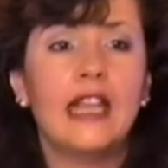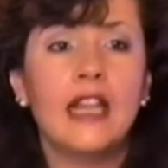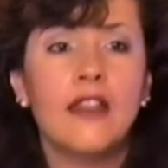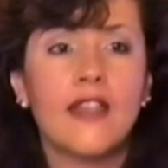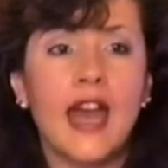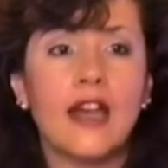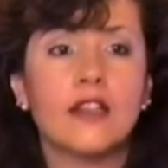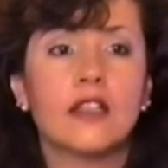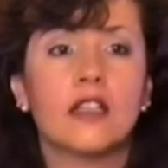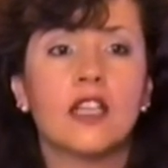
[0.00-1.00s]
In
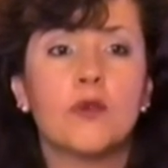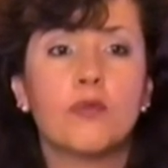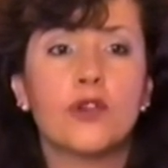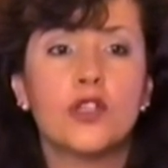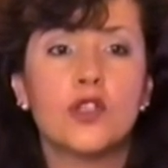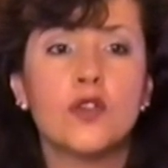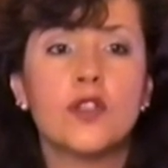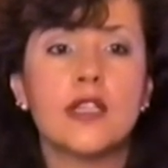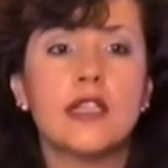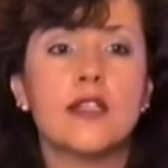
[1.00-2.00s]
that it
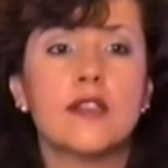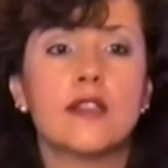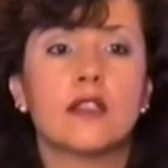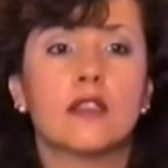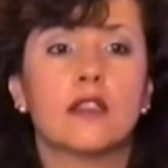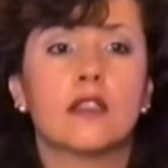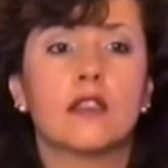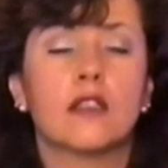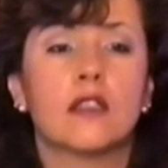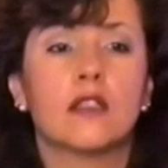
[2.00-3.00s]
produces
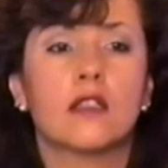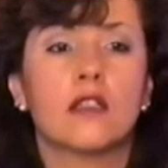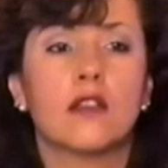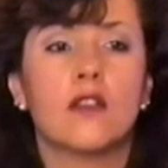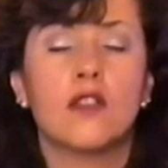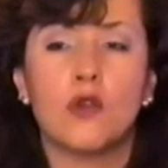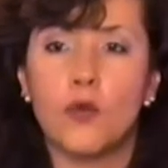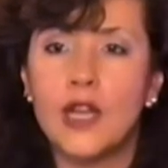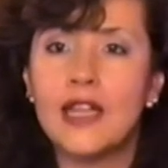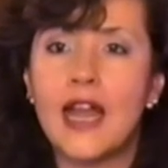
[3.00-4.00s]
the
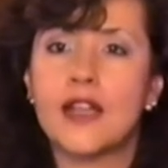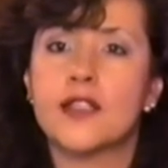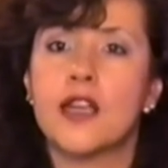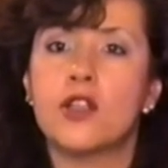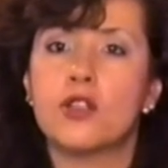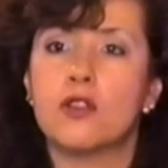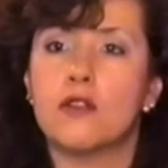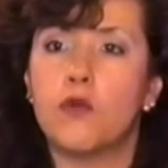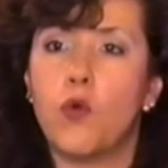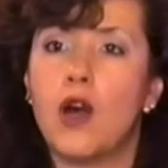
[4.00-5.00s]
relaxation
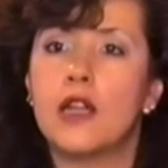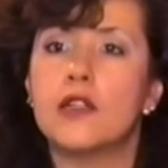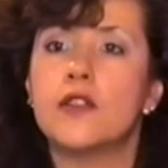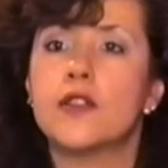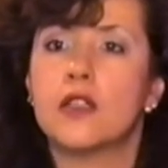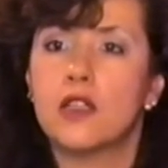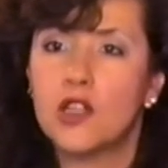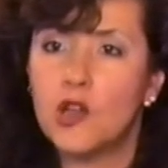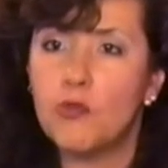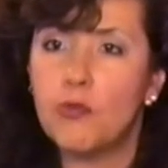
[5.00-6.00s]
of one's
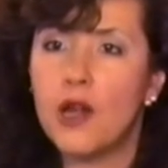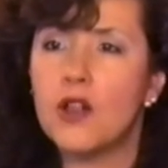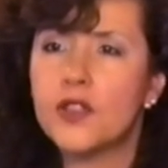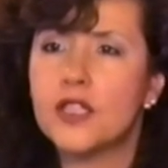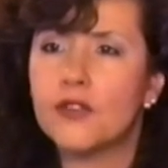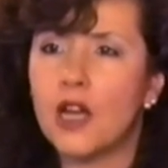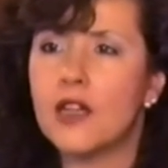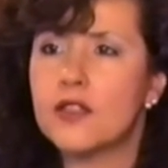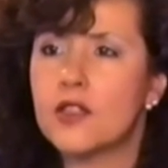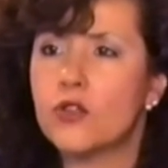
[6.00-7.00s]
compulsive
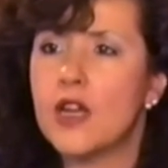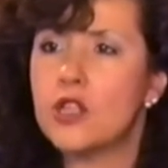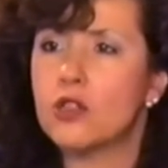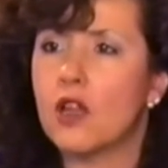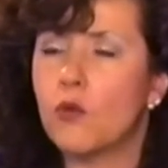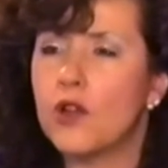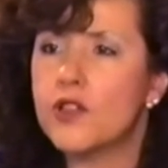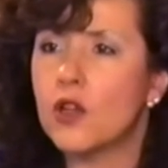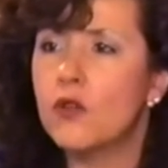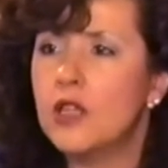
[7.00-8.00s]
concentration on
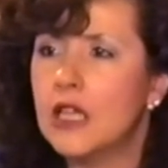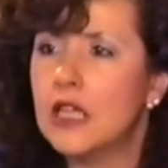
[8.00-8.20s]
one's own